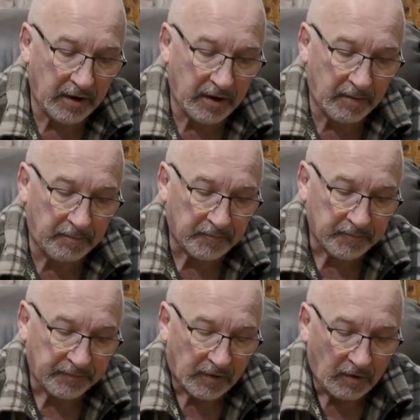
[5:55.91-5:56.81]

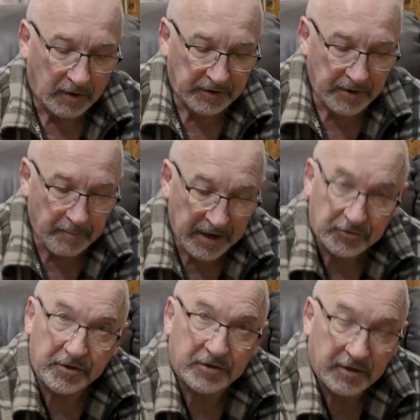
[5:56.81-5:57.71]
I did a
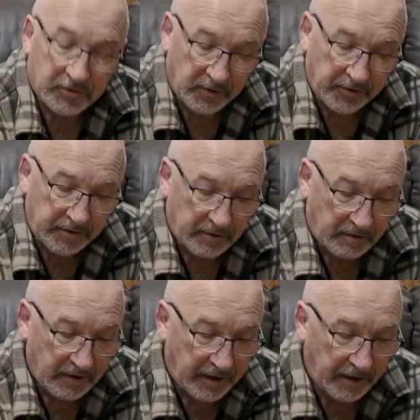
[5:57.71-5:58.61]
battery test with it,
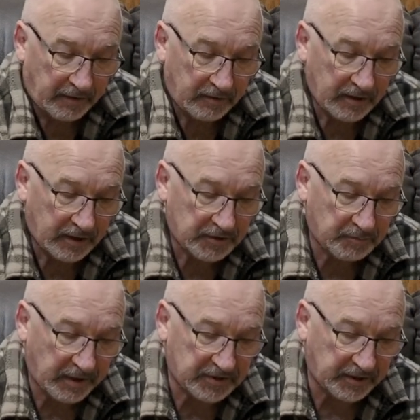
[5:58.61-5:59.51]
and
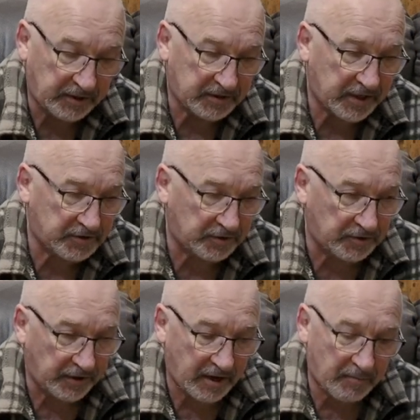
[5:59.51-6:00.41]
just basically attached it
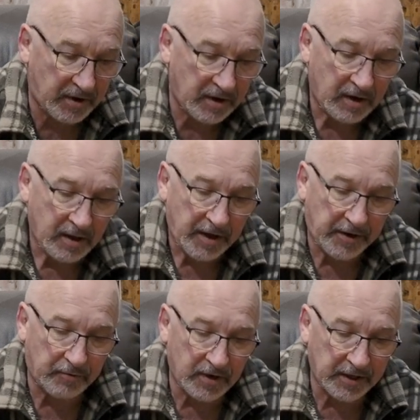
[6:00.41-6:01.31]
to the camera,
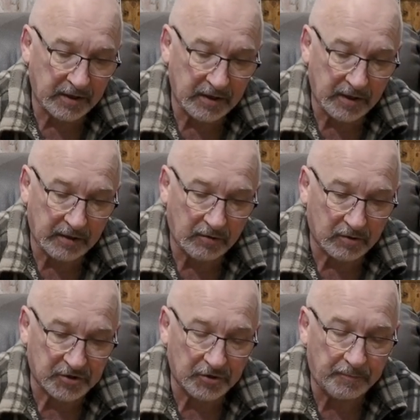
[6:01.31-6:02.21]
had it running
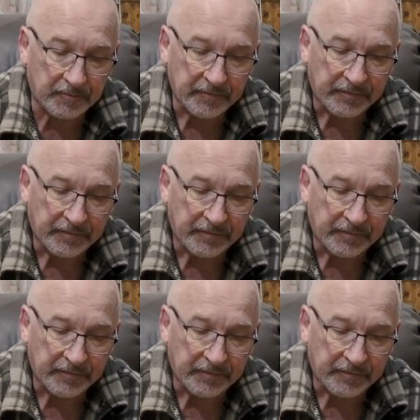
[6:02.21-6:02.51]
non-stop